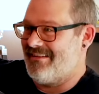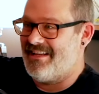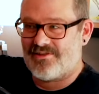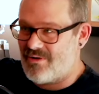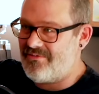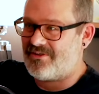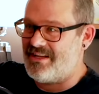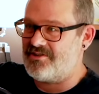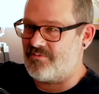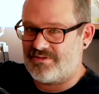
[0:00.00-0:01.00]
He's horrifically
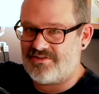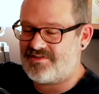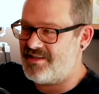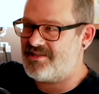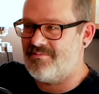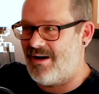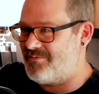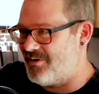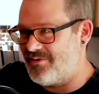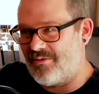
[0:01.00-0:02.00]
injured, but they're yep. stitching him up.
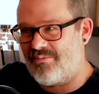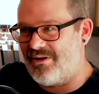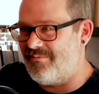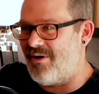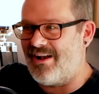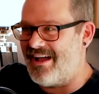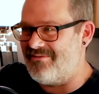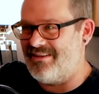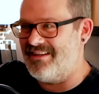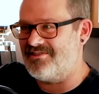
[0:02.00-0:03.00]
They're they're putting him on
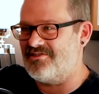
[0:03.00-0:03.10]
IVs.